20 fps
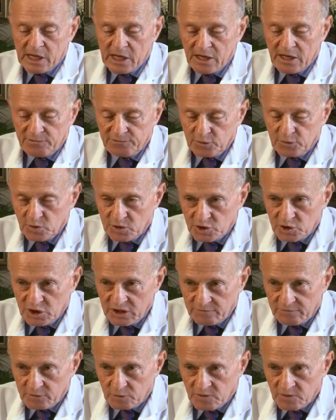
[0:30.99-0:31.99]
If you
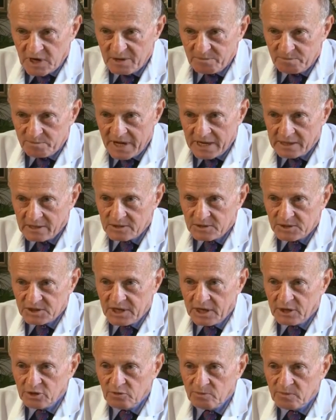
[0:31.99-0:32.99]
achieve the right balance
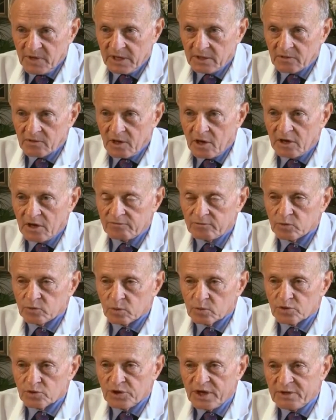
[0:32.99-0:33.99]
and you make the
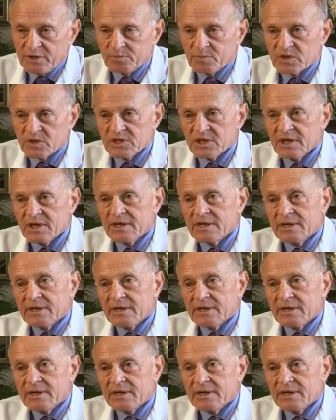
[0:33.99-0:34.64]
overall treatment